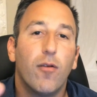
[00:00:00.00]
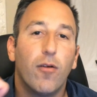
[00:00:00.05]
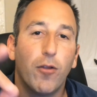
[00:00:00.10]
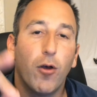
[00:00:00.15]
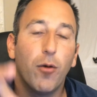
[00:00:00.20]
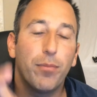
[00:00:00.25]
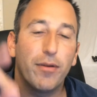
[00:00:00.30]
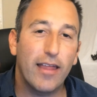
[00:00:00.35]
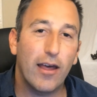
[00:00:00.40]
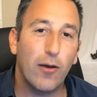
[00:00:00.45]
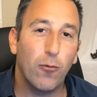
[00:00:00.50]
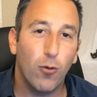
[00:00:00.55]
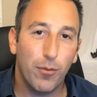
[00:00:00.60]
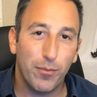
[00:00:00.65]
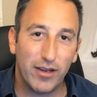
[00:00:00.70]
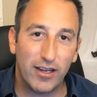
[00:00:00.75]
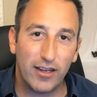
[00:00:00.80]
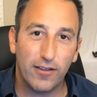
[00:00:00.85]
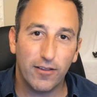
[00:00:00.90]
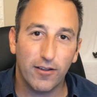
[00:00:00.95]
Well, don't be that
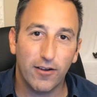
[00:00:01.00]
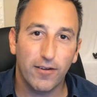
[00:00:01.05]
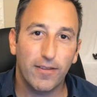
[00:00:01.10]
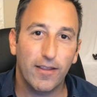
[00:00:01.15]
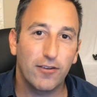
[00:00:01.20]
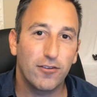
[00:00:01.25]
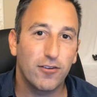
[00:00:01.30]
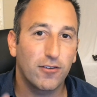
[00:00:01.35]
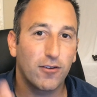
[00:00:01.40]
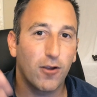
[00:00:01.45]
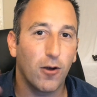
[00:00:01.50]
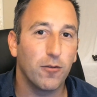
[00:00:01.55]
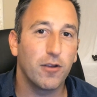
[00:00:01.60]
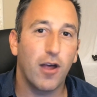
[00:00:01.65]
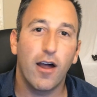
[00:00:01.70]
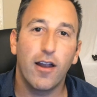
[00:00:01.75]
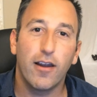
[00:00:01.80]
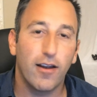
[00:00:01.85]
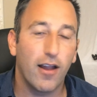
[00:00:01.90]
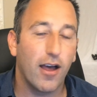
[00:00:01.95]
woman either that just goes
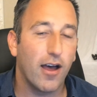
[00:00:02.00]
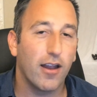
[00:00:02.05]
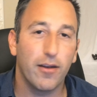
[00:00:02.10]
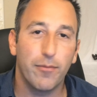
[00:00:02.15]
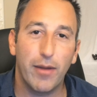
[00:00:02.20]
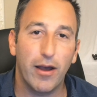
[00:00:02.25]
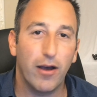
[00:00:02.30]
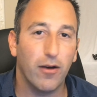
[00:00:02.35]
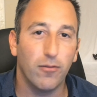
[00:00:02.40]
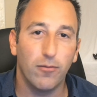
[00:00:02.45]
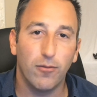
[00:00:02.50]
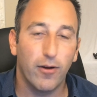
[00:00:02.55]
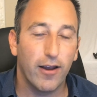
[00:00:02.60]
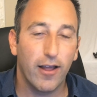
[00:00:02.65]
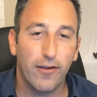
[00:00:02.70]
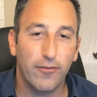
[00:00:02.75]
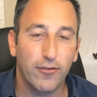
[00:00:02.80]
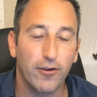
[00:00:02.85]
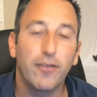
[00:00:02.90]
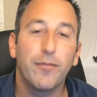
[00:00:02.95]
on and on about
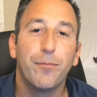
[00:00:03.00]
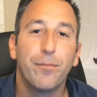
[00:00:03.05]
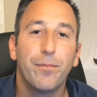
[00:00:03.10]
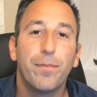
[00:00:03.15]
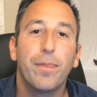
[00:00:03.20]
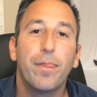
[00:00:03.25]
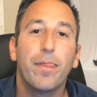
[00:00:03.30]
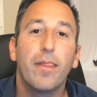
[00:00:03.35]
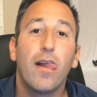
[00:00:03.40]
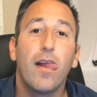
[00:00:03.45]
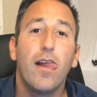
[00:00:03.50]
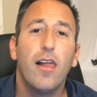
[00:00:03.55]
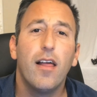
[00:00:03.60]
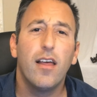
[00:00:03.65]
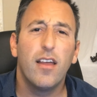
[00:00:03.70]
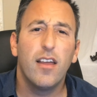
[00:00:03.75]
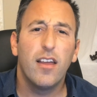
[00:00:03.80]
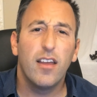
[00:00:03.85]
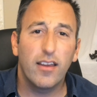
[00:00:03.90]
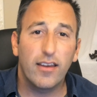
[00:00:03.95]
whatever.
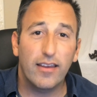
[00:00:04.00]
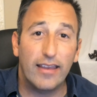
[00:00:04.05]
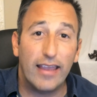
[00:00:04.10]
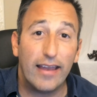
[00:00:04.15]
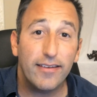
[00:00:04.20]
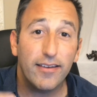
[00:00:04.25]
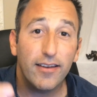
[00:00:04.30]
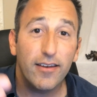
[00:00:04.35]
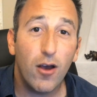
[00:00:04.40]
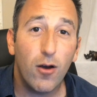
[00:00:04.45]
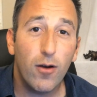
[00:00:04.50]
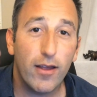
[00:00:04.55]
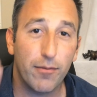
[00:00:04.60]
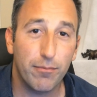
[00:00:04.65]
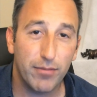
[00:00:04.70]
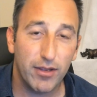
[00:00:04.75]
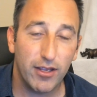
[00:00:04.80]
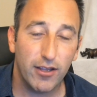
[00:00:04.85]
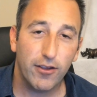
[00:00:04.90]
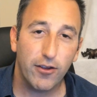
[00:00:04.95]
Get to know
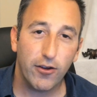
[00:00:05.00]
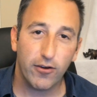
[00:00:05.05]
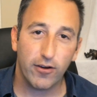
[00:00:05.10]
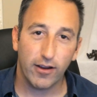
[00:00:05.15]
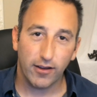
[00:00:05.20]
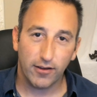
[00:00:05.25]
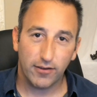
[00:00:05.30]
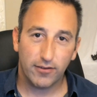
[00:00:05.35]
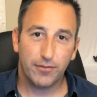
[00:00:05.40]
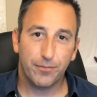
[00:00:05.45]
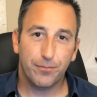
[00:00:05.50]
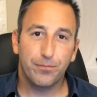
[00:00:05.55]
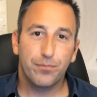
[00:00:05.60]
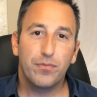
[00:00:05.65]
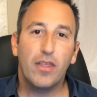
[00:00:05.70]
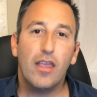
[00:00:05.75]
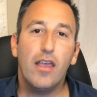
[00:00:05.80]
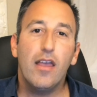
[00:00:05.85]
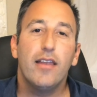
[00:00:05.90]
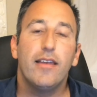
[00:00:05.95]
him. Be curious.
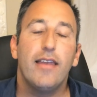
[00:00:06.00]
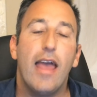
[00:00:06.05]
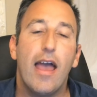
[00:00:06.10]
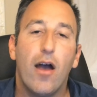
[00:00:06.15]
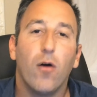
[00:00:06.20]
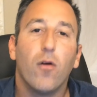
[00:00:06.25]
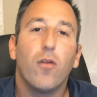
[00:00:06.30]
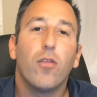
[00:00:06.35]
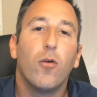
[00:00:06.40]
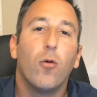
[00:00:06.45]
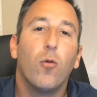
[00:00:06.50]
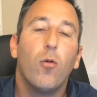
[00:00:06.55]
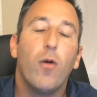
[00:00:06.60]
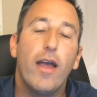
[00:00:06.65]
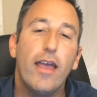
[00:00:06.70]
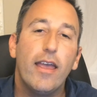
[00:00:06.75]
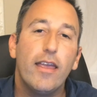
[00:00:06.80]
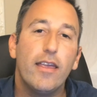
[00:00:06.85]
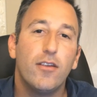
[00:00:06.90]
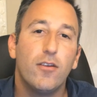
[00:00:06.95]
Now, the
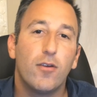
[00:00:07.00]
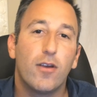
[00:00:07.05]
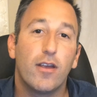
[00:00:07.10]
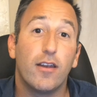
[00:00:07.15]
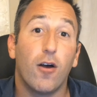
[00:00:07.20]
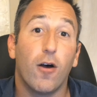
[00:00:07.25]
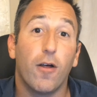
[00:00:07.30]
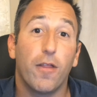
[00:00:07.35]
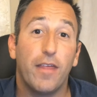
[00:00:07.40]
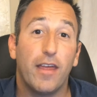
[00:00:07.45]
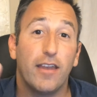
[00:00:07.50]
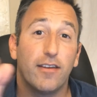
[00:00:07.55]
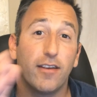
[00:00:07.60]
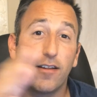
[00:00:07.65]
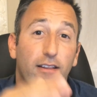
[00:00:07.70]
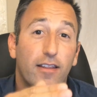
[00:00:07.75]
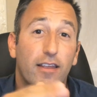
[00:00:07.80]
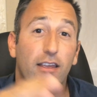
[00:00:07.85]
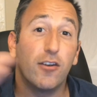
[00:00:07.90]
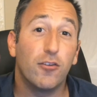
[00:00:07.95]
way you can
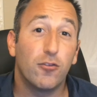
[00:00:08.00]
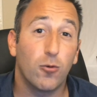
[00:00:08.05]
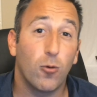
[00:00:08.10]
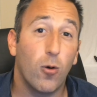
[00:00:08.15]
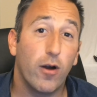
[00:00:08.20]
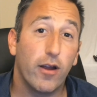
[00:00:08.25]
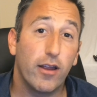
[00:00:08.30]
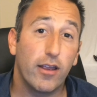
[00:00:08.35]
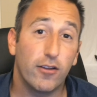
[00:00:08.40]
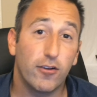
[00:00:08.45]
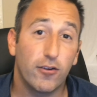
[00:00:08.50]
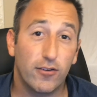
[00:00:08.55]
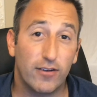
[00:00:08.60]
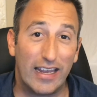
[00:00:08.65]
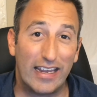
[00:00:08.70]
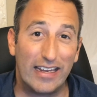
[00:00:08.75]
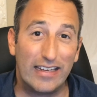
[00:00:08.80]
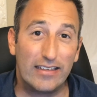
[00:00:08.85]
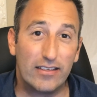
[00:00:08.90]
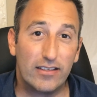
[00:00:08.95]
authentically enjoy your
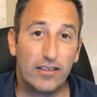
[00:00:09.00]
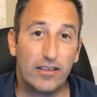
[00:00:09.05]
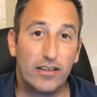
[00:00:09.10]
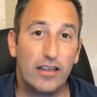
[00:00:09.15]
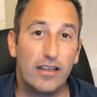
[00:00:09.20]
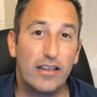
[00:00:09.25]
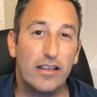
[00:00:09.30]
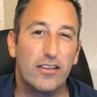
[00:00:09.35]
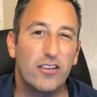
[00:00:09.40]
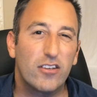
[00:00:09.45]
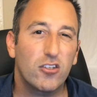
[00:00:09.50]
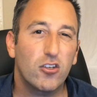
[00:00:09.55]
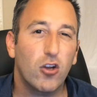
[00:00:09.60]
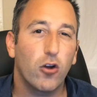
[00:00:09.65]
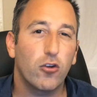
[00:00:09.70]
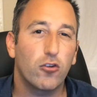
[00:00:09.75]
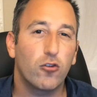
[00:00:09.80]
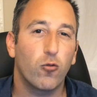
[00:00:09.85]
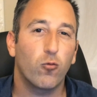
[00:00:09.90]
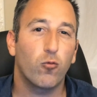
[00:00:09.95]
dates is
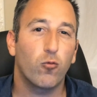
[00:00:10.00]
start